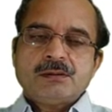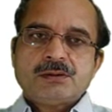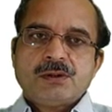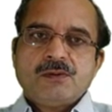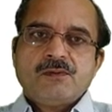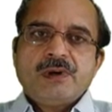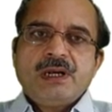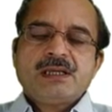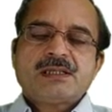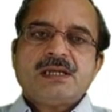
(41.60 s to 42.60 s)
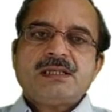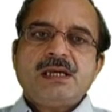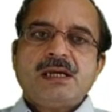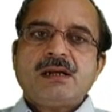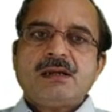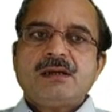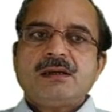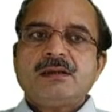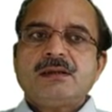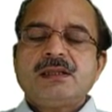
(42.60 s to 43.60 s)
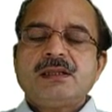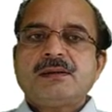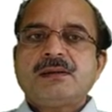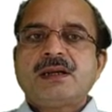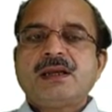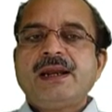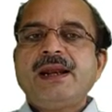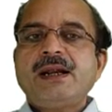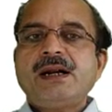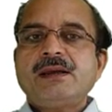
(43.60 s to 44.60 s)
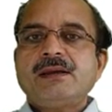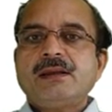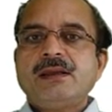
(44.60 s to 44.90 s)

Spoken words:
So we'll discuss here the related